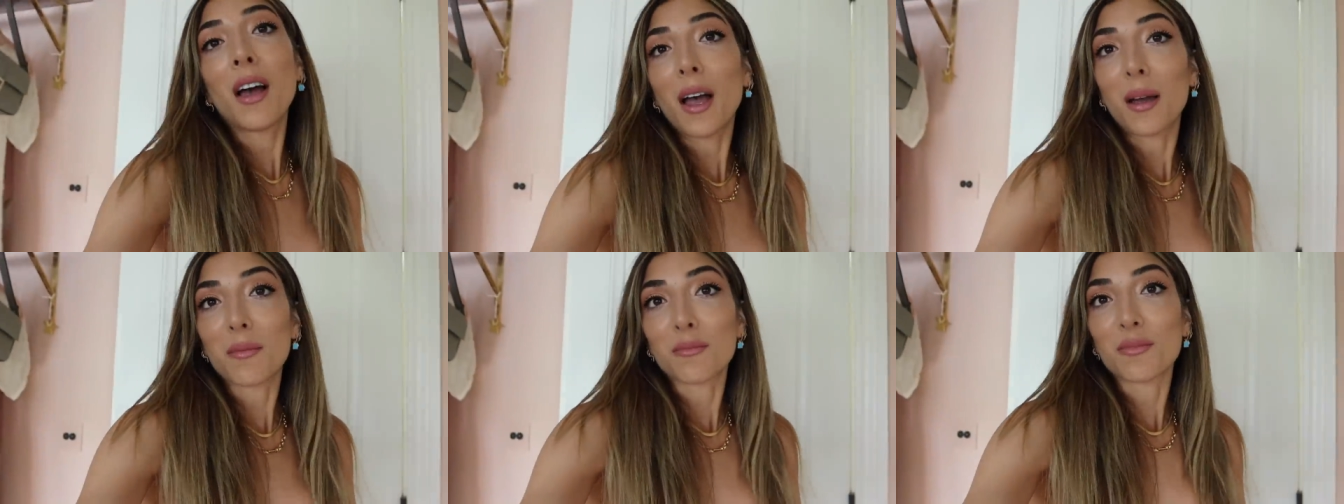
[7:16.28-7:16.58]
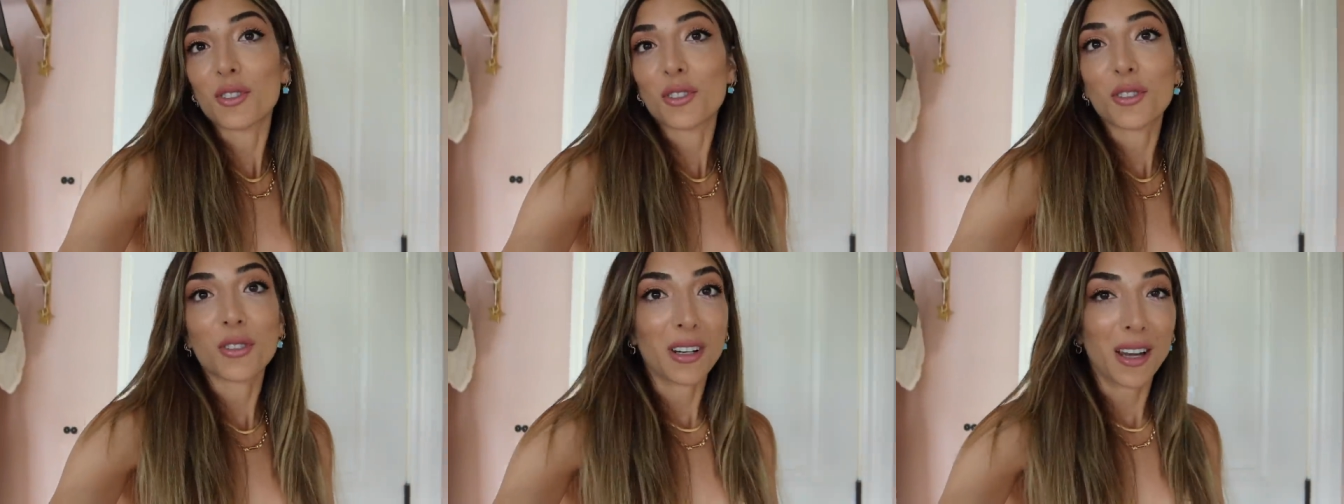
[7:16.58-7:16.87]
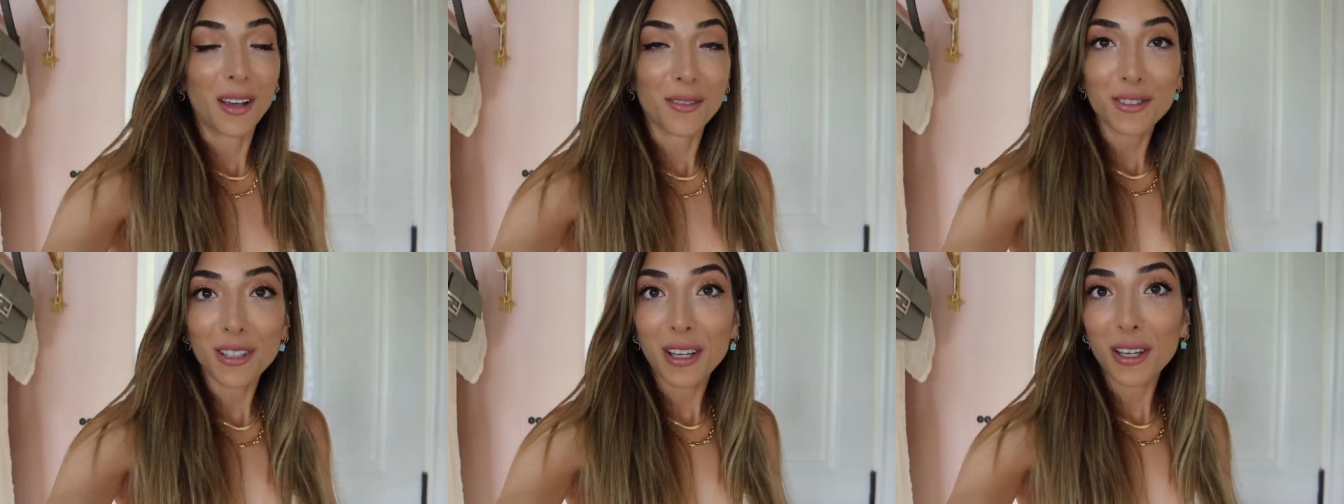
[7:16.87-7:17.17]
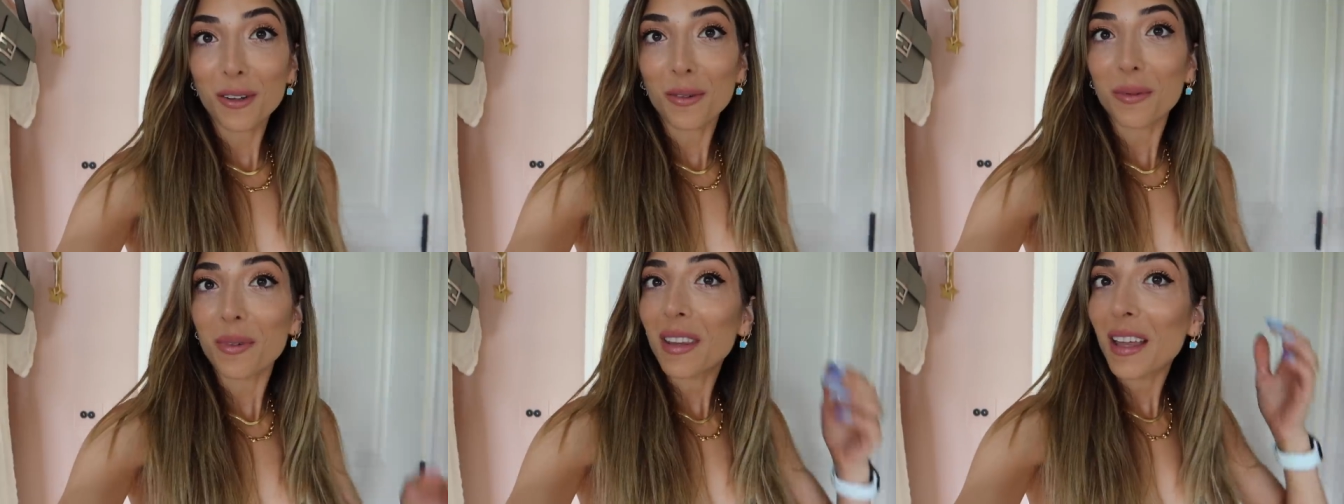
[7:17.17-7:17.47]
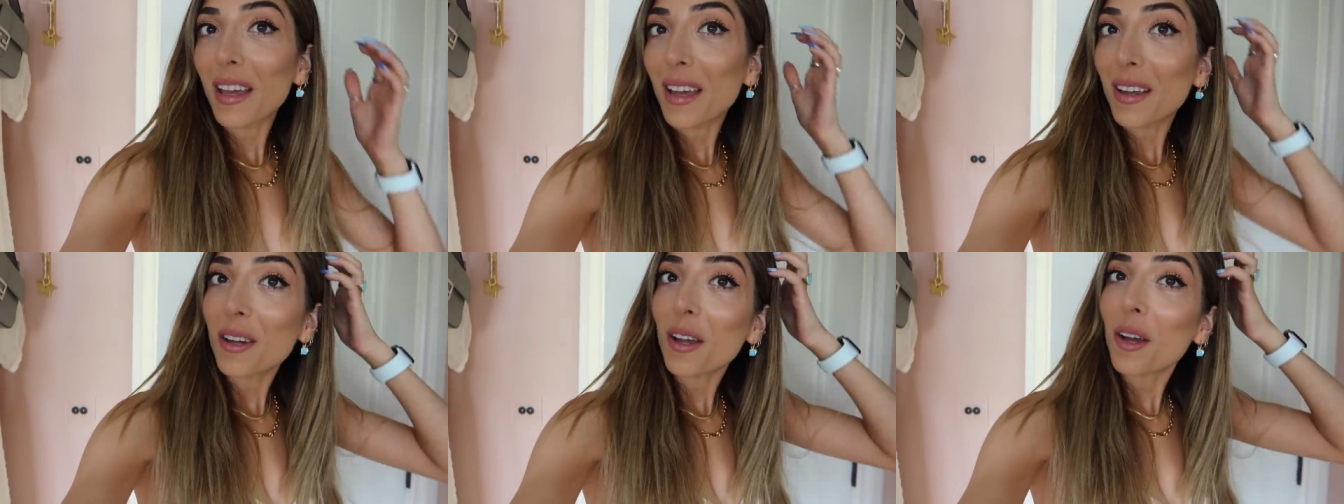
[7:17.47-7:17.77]
I'm just gonna have to get on with
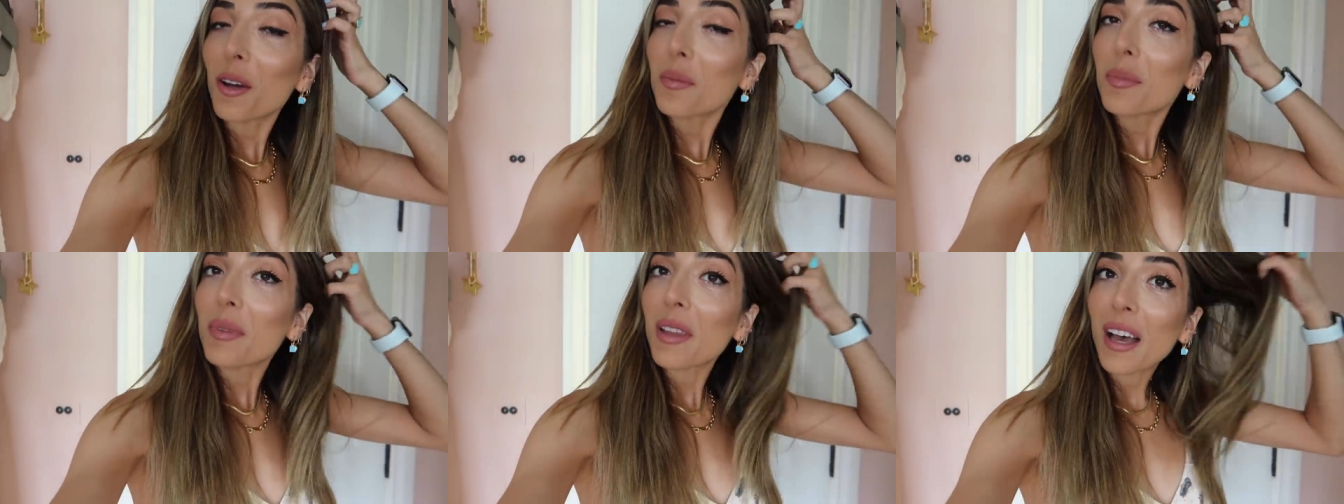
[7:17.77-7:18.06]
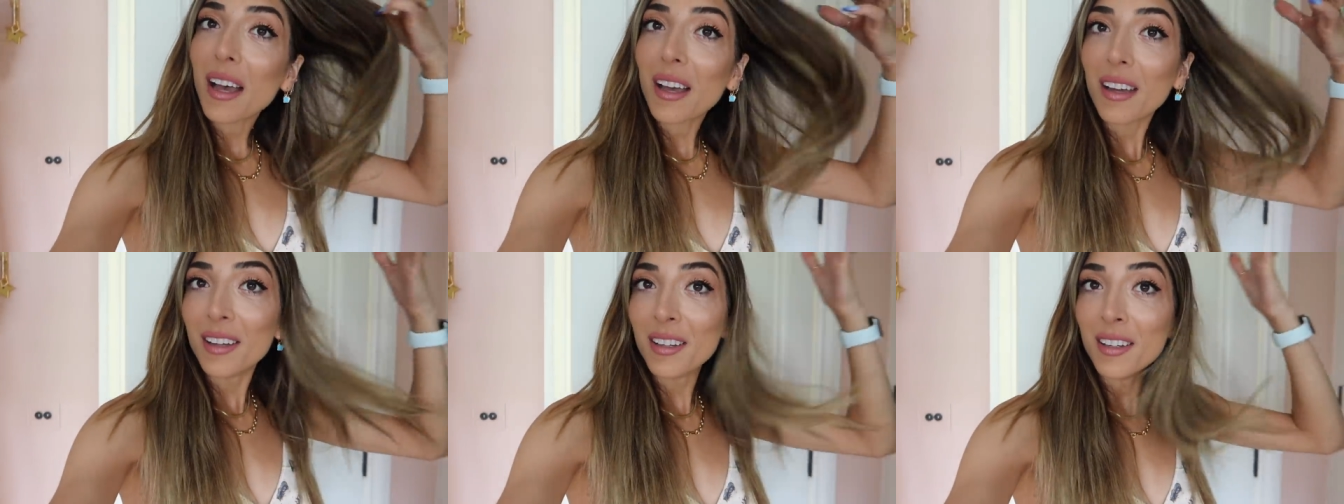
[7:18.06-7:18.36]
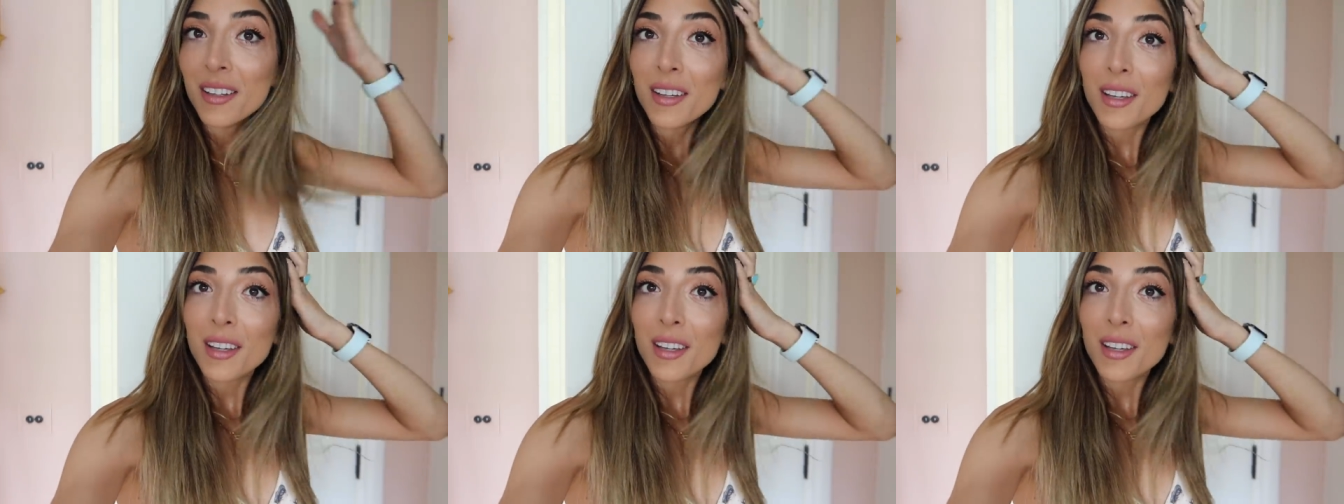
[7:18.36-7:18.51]
it and hope that